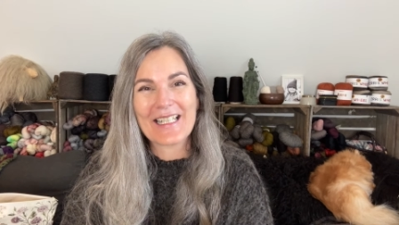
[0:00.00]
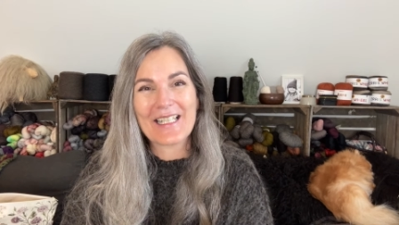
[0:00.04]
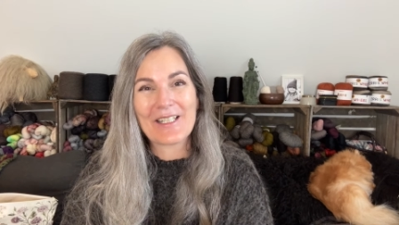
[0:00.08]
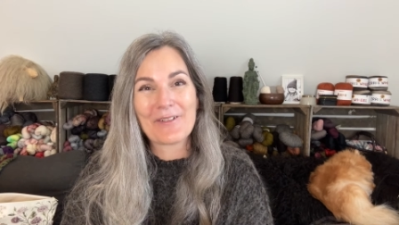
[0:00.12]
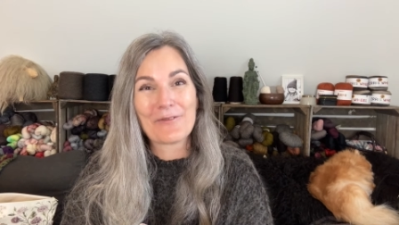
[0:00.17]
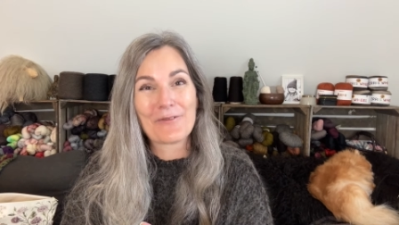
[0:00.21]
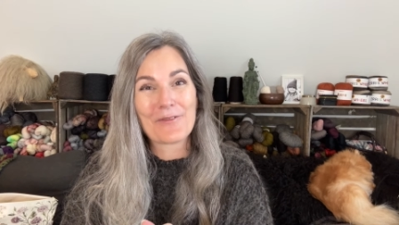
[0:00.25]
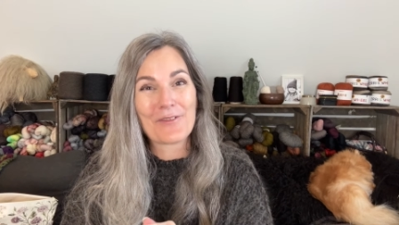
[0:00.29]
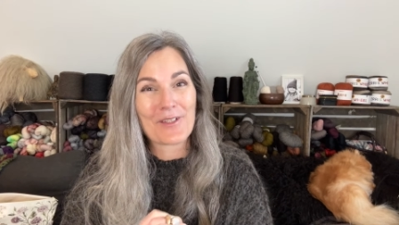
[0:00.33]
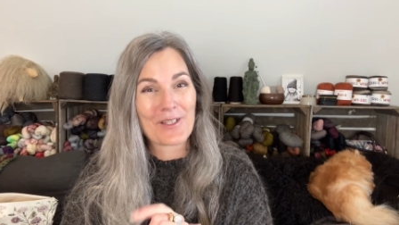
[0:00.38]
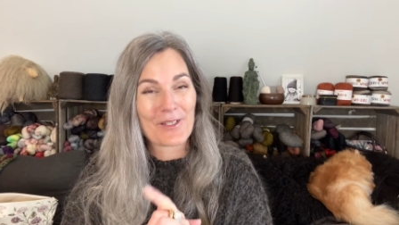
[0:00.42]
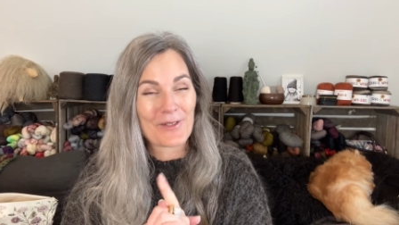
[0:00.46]

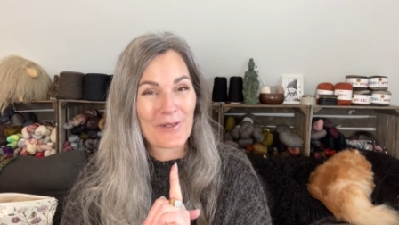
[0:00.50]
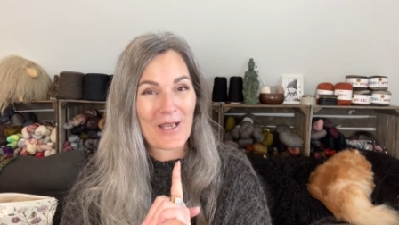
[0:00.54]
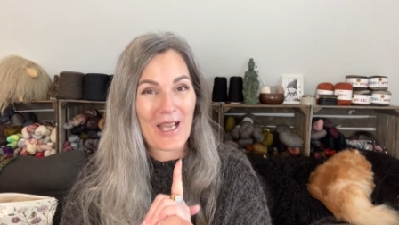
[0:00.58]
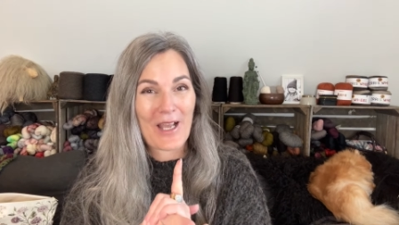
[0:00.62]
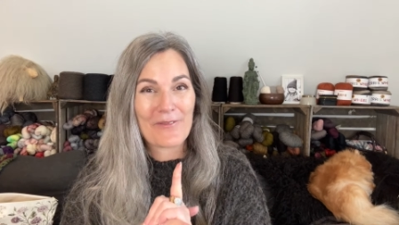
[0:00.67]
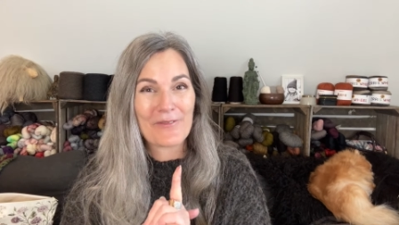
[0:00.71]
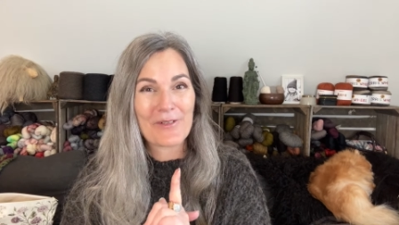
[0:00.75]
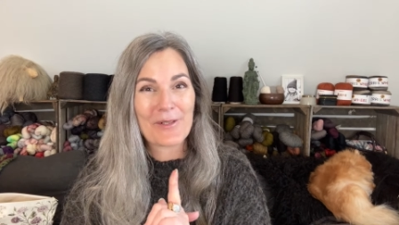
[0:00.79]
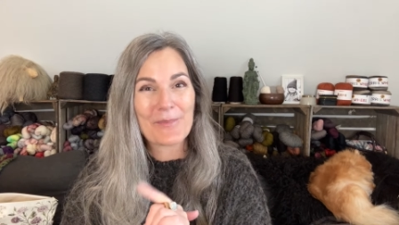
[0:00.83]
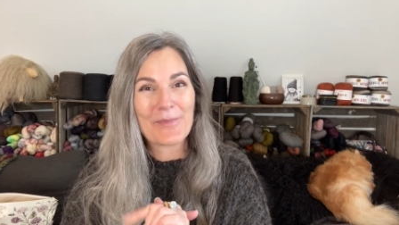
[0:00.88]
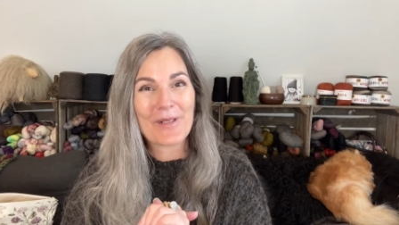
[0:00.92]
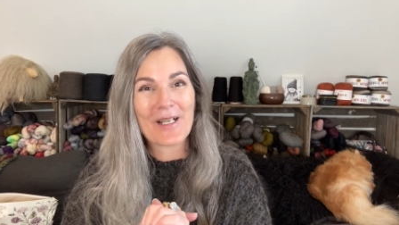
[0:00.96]
If you
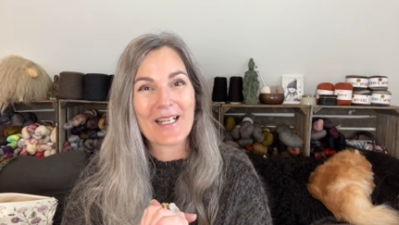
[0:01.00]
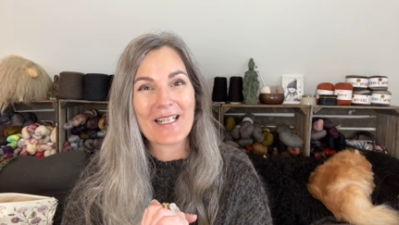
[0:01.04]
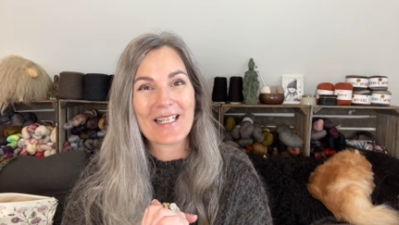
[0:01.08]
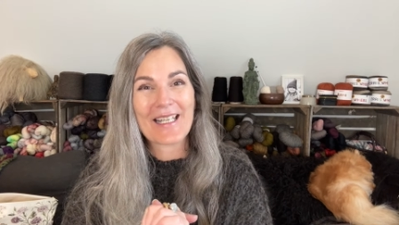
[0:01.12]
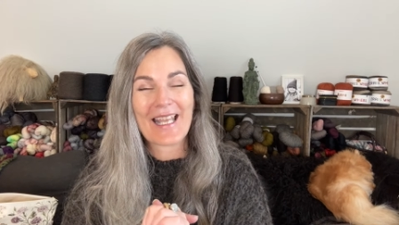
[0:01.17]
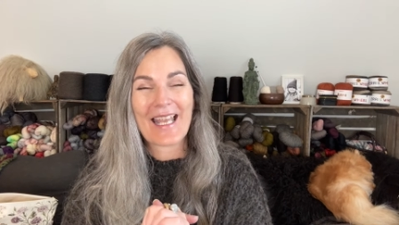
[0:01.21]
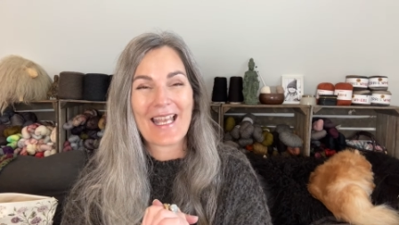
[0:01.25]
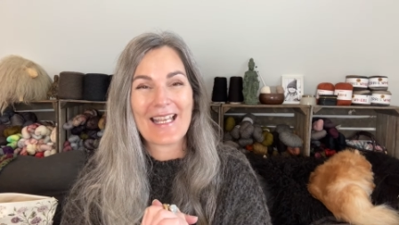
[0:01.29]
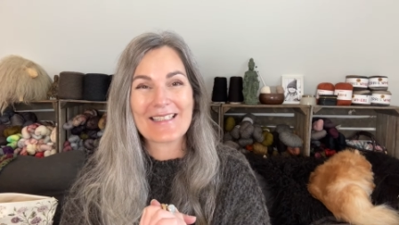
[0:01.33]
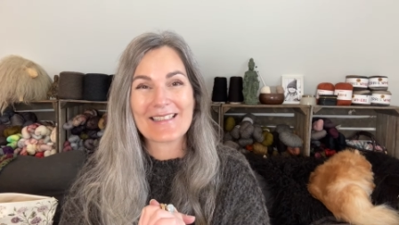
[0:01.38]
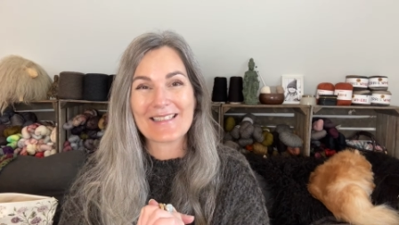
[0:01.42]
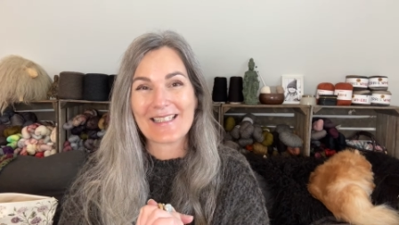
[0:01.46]
have a
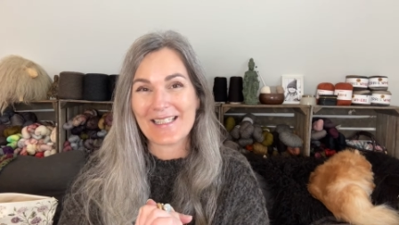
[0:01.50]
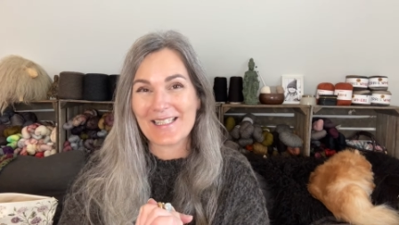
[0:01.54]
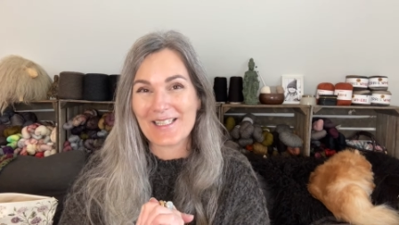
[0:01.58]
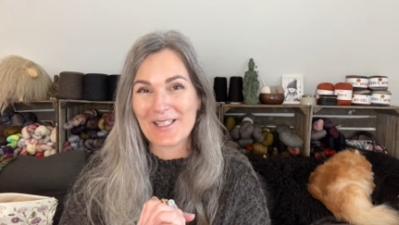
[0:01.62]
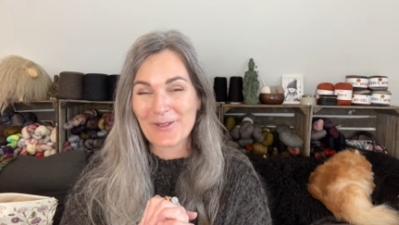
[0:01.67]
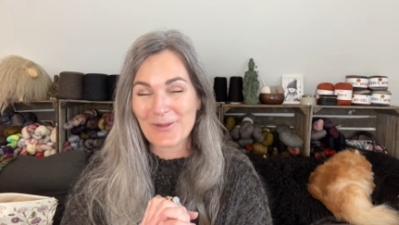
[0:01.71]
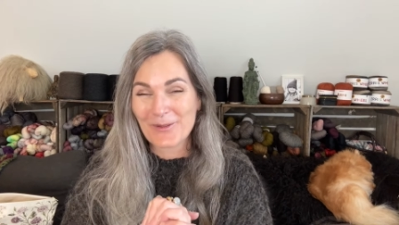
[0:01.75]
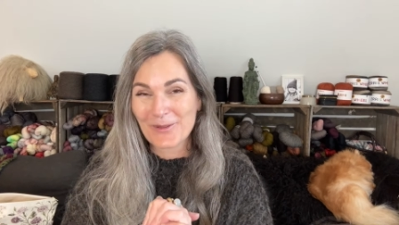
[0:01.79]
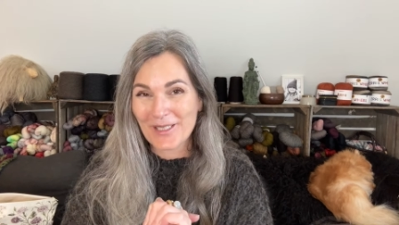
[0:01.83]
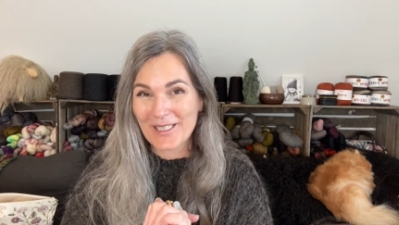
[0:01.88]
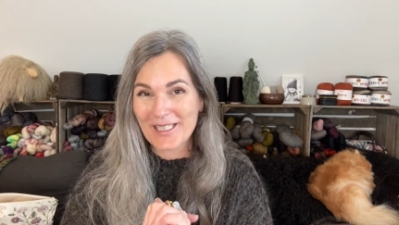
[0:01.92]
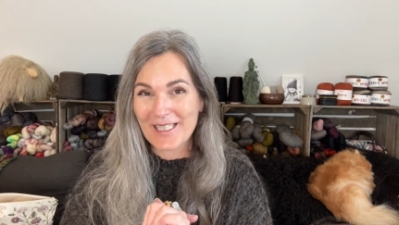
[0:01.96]
podcast and
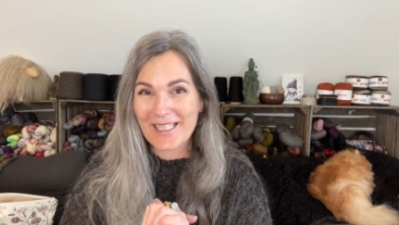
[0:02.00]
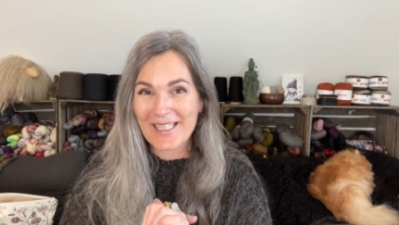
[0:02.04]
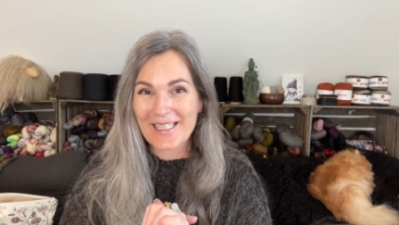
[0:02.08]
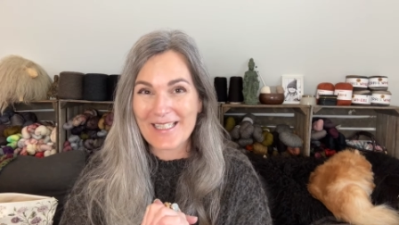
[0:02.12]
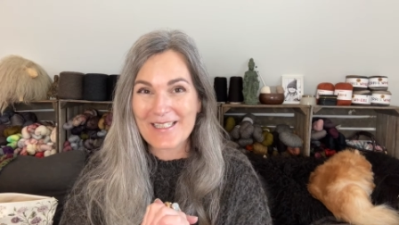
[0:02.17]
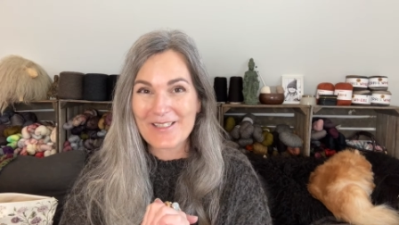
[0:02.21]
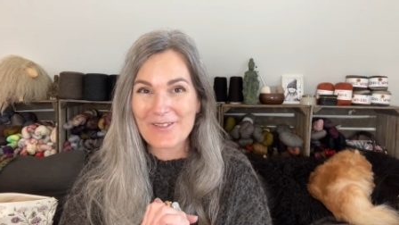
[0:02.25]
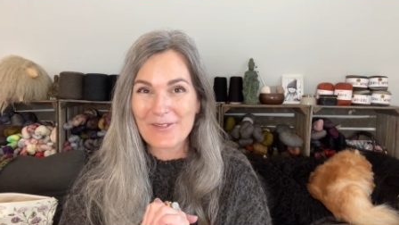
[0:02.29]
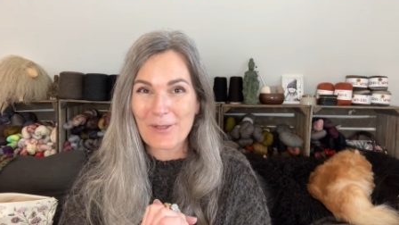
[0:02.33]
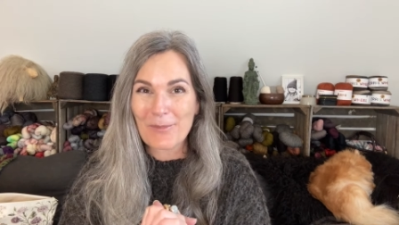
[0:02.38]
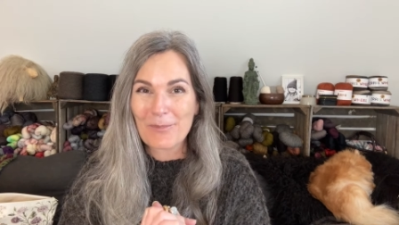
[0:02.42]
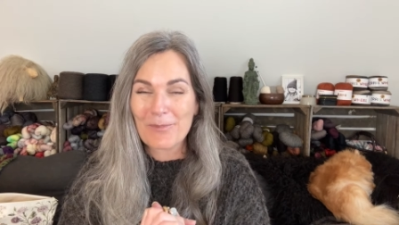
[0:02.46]
you want to
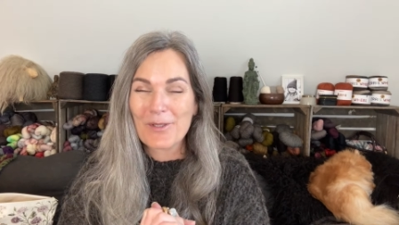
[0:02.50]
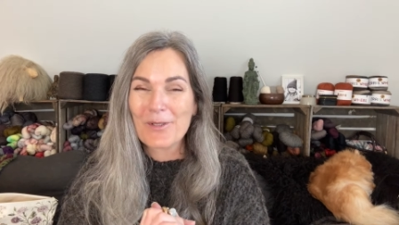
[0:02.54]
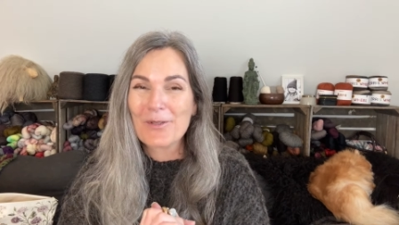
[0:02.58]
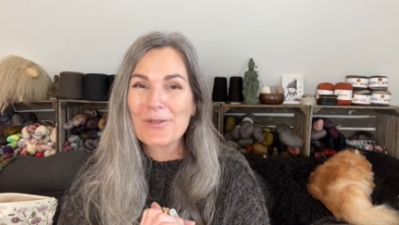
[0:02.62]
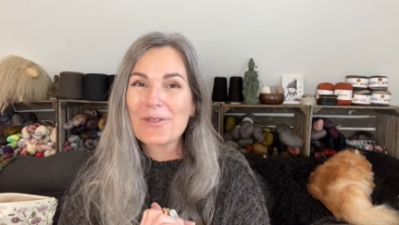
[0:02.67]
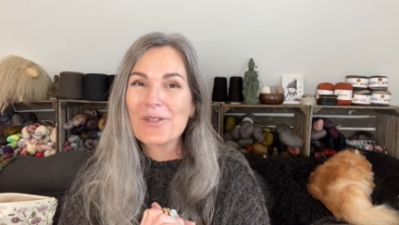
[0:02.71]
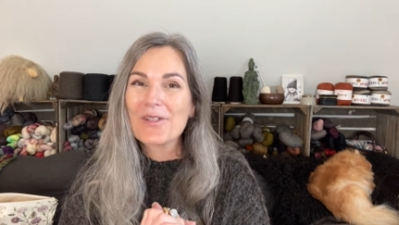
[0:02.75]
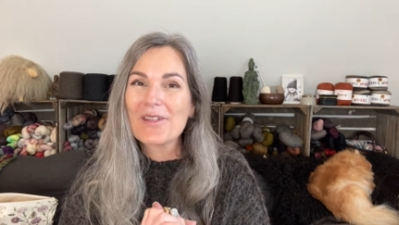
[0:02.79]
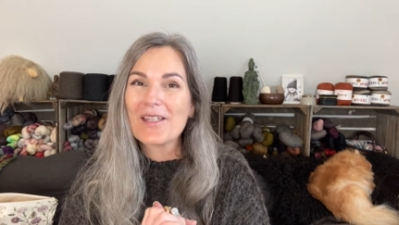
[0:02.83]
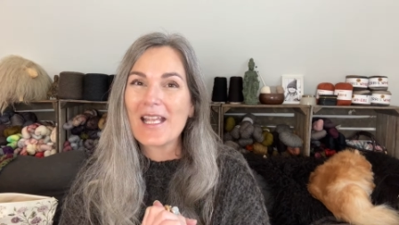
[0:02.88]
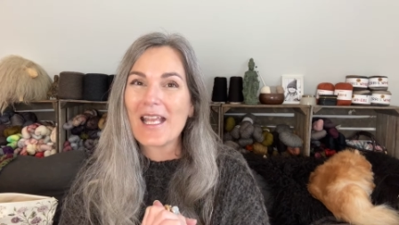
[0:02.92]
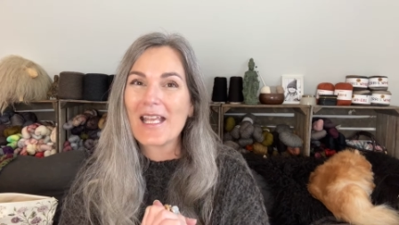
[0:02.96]
contribute
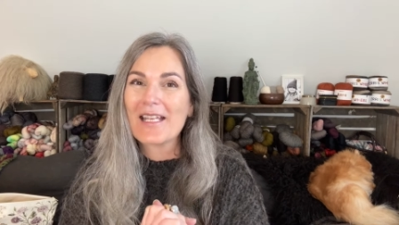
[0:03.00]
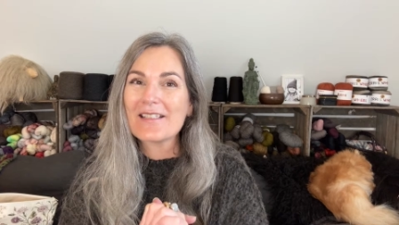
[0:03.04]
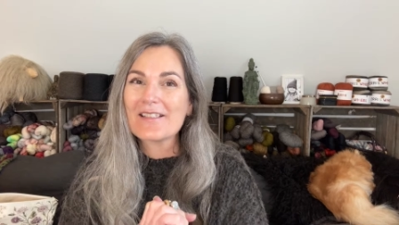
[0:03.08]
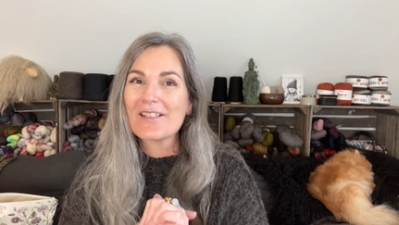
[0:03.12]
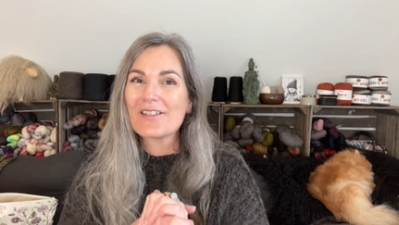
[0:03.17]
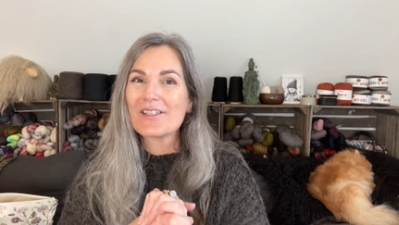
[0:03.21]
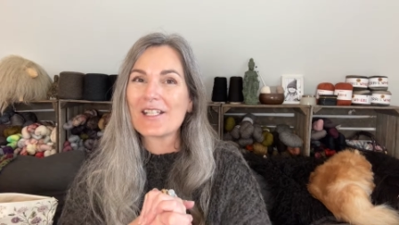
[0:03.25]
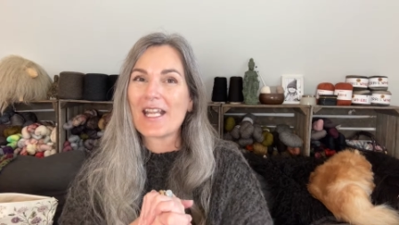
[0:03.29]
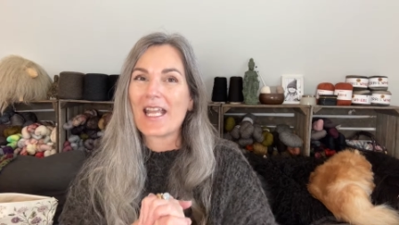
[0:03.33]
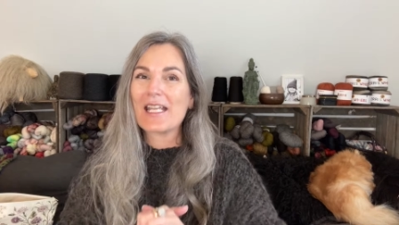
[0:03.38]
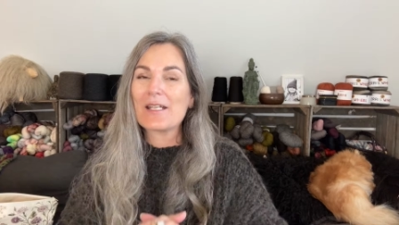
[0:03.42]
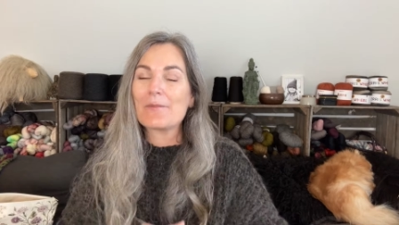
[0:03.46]
to the
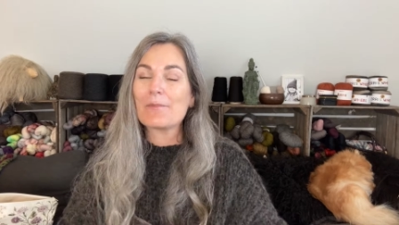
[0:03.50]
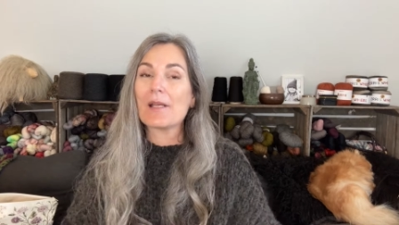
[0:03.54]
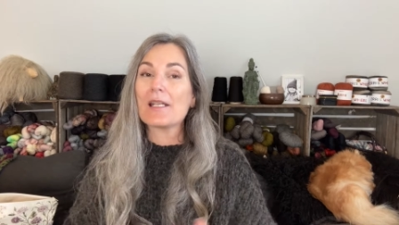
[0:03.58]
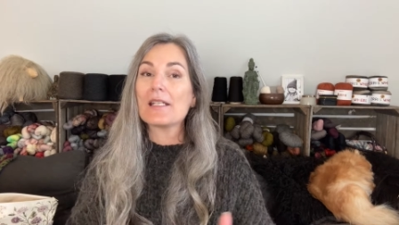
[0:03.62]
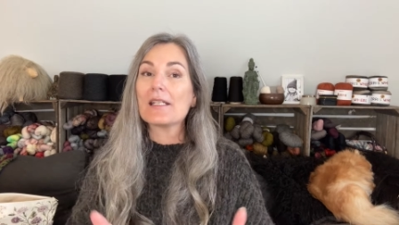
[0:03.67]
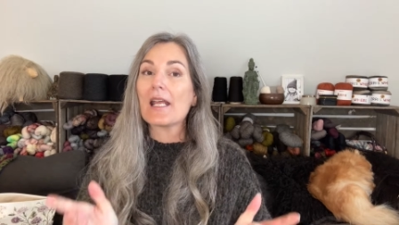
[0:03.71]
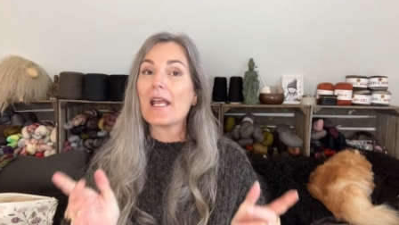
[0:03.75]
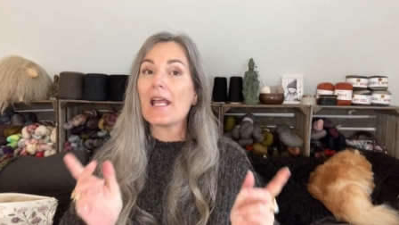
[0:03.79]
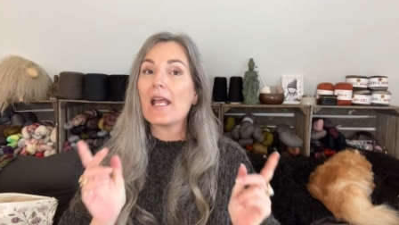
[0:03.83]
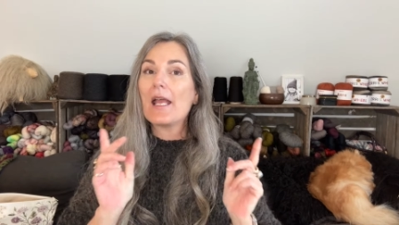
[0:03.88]
entertainment,